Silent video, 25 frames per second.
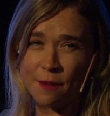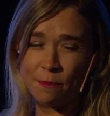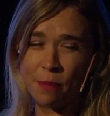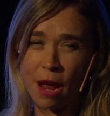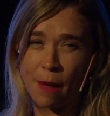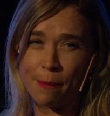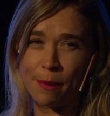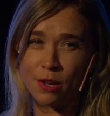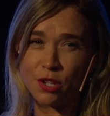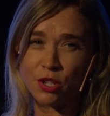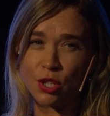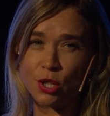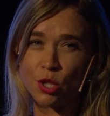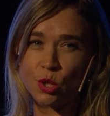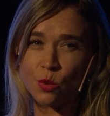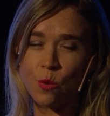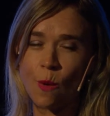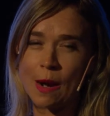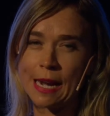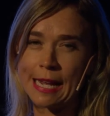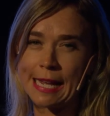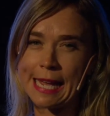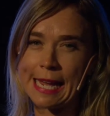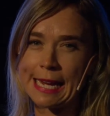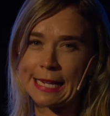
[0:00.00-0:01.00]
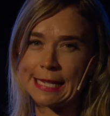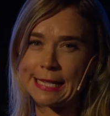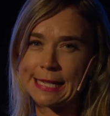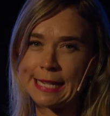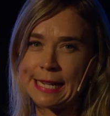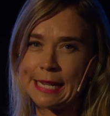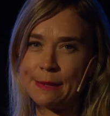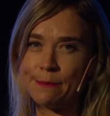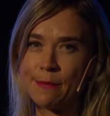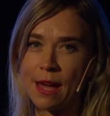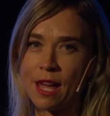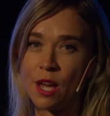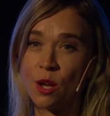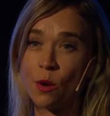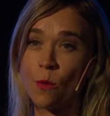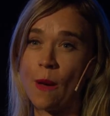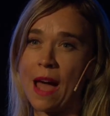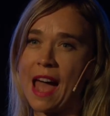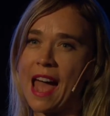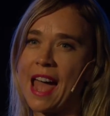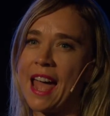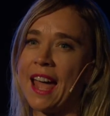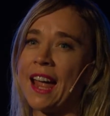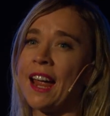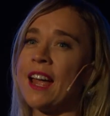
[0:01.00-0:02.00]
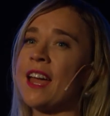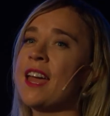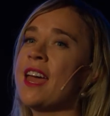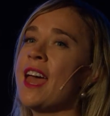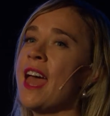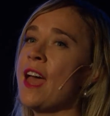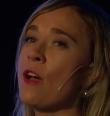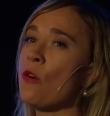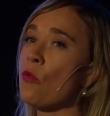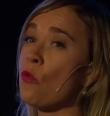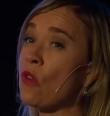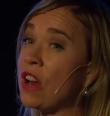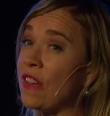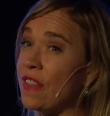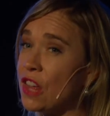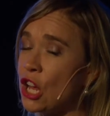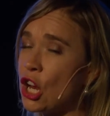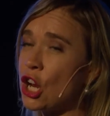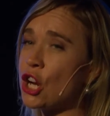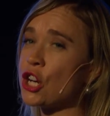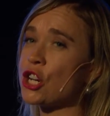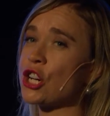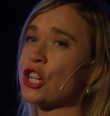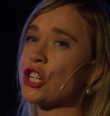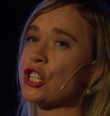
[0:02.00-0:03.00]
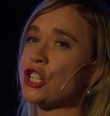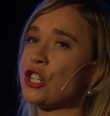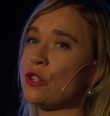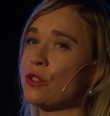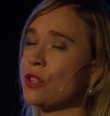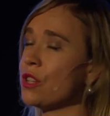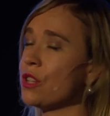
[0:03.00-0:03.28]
published in 2018 by Huang. Really encourage you to